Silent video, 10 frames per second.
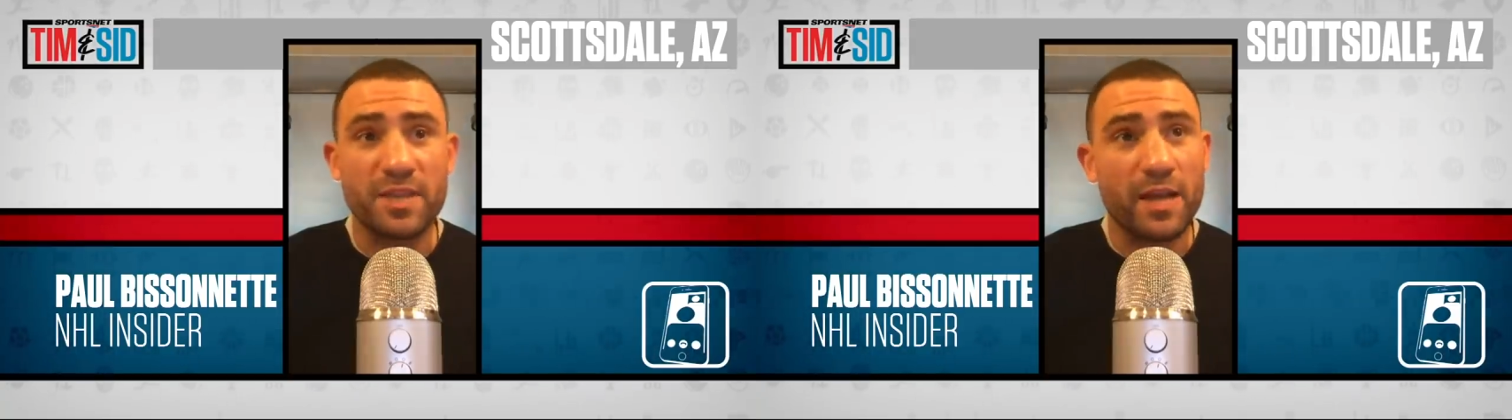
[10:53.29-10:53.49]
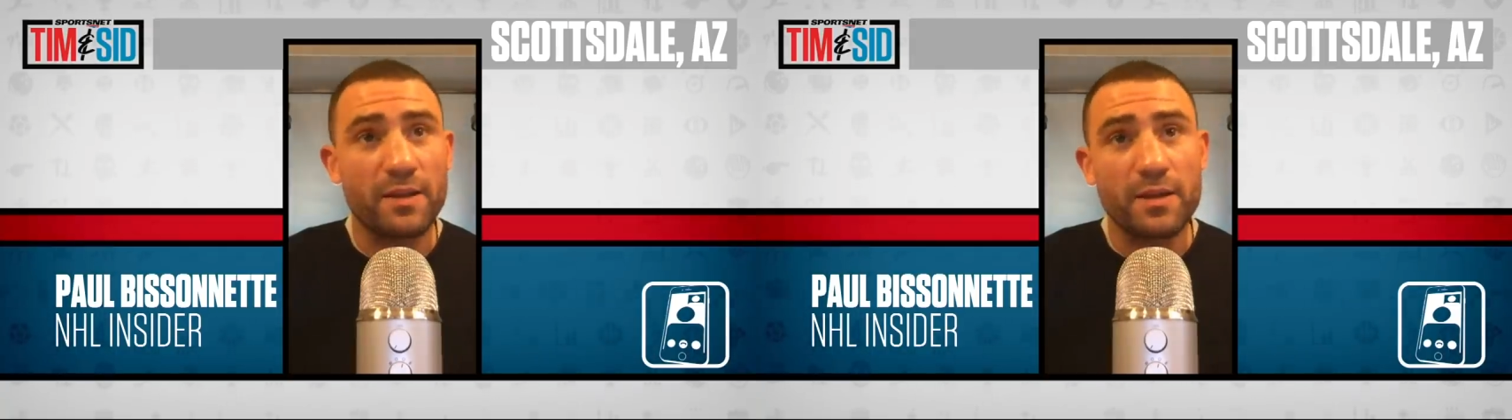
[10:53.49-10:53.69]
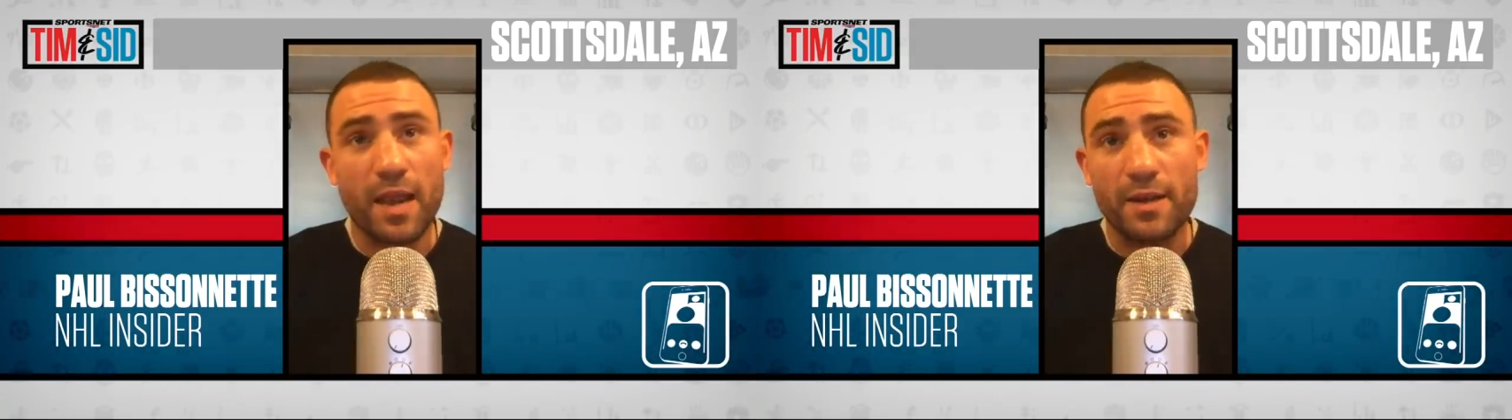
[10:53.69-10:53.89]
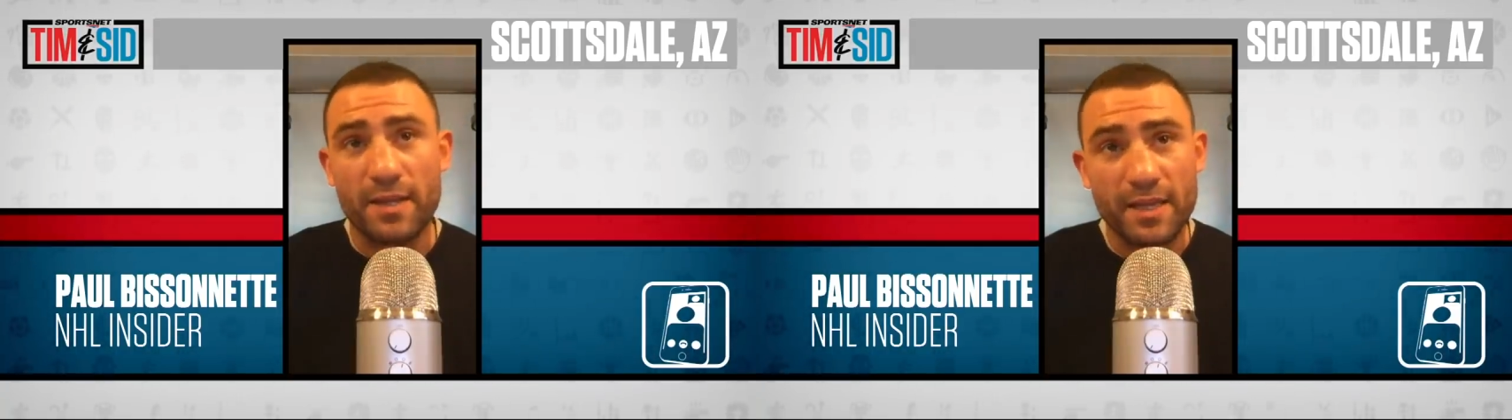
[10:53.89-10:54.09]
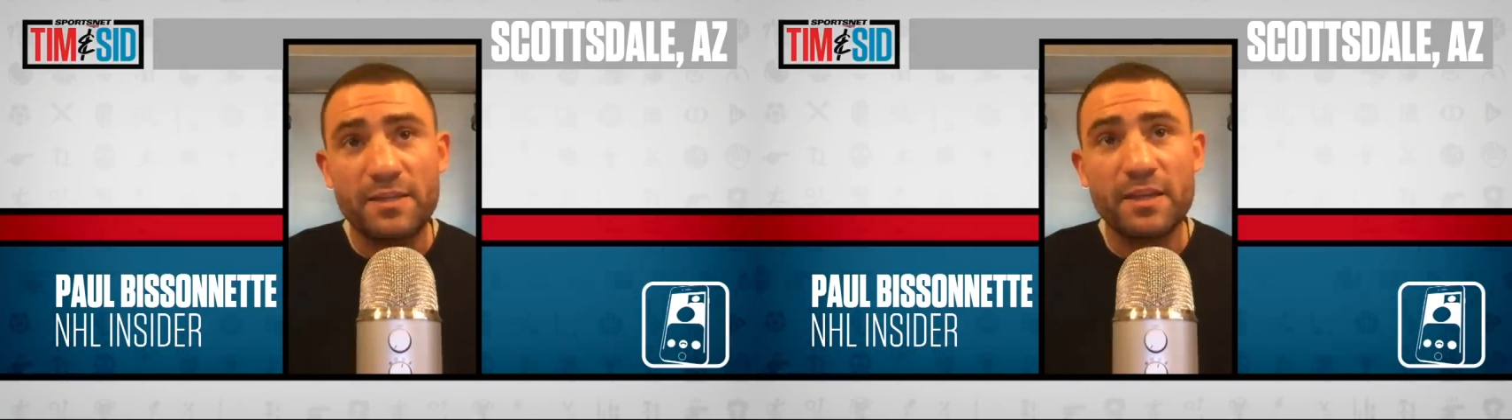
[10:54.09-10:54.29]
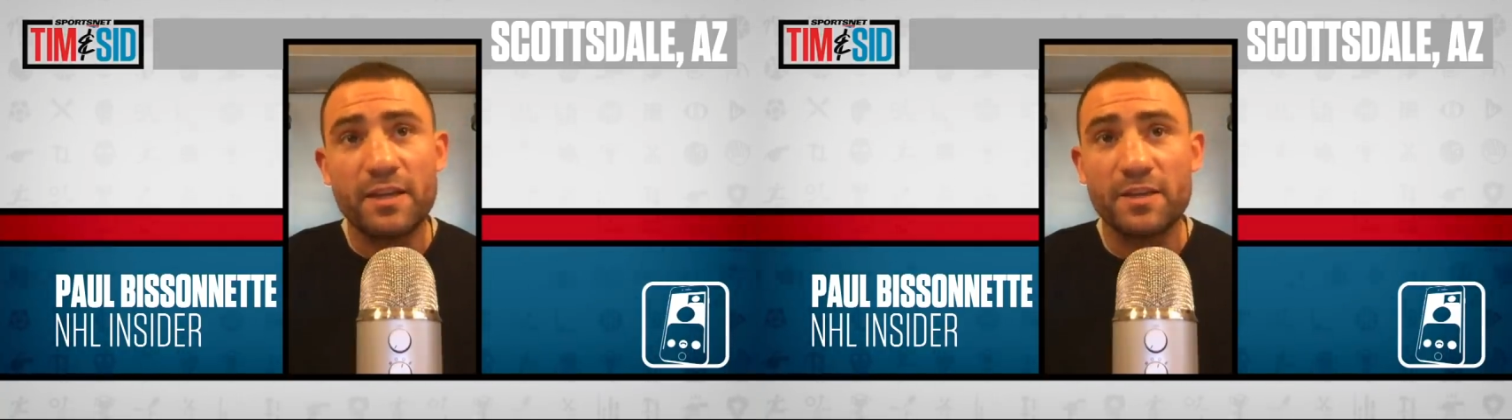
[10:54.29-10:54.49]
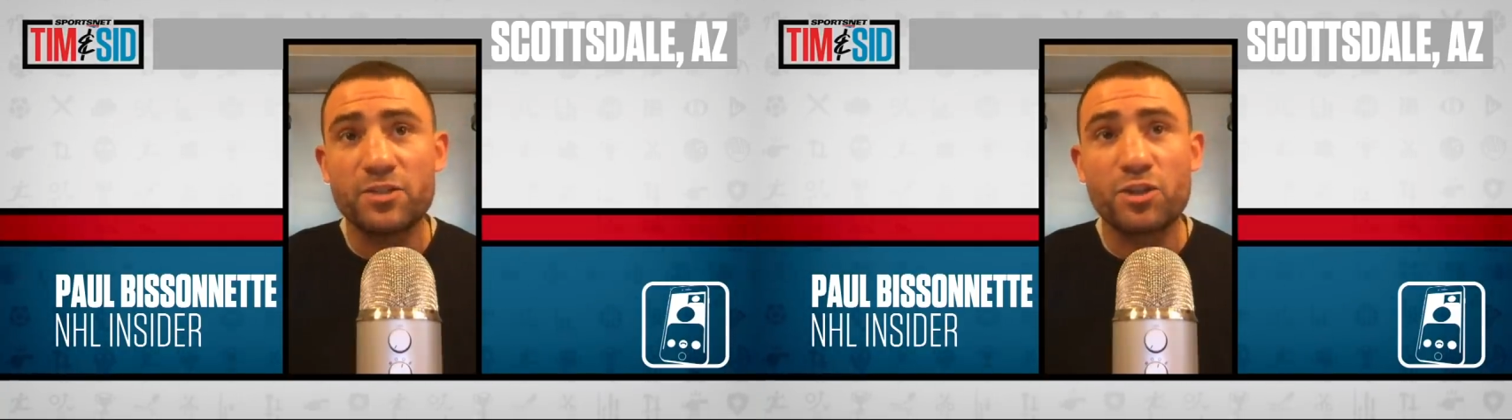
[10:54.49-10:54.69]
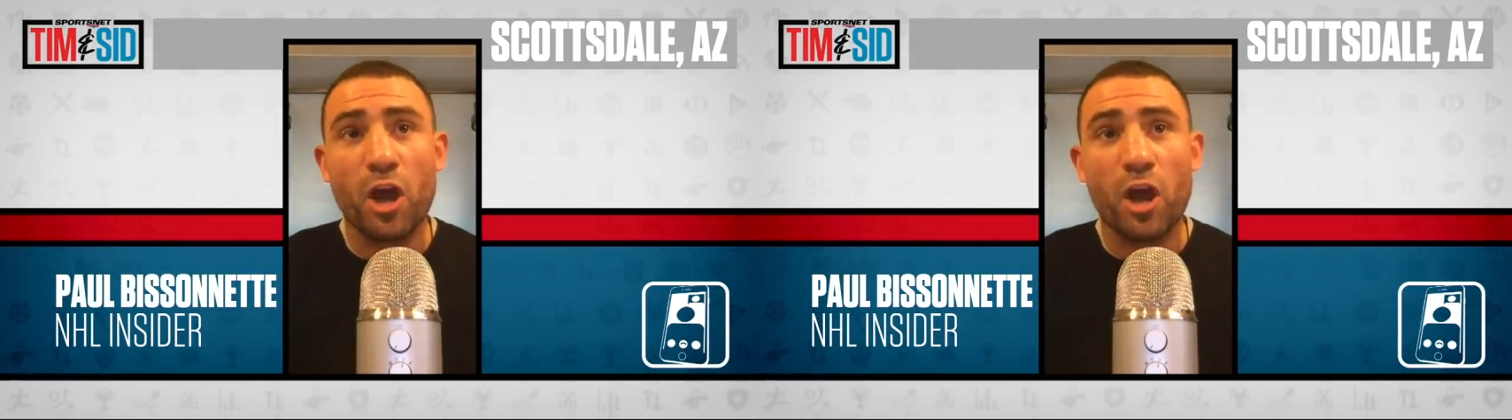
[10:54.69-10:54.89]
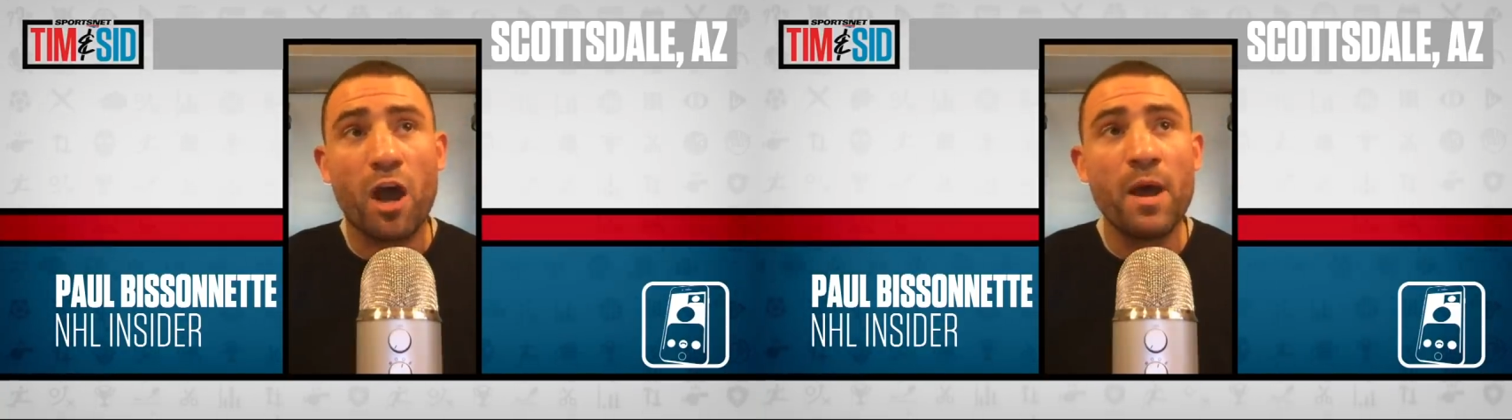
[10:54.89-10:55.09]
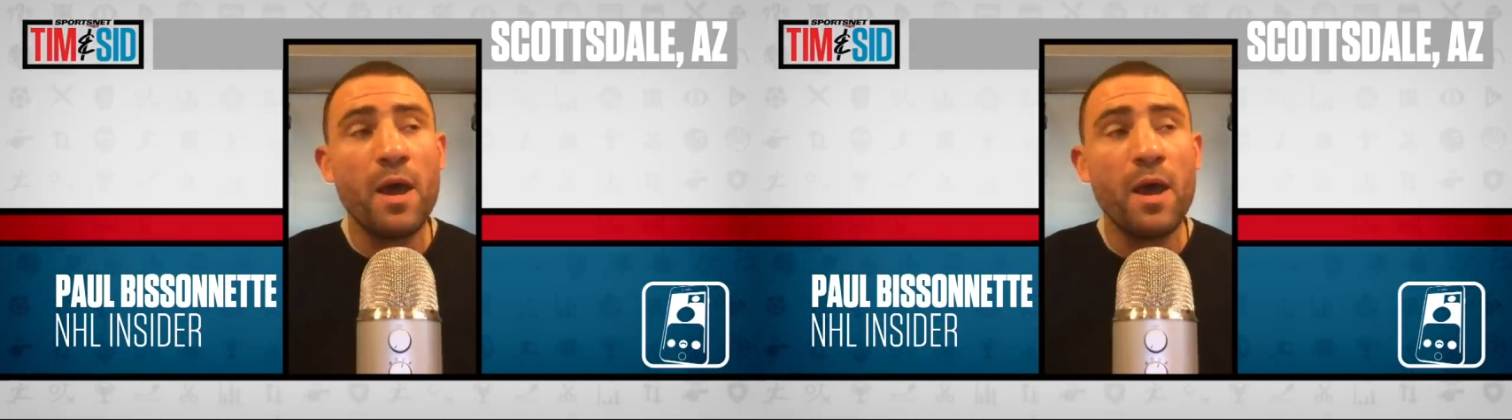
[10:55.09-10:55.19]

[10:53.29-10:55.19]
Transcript: And he did his job.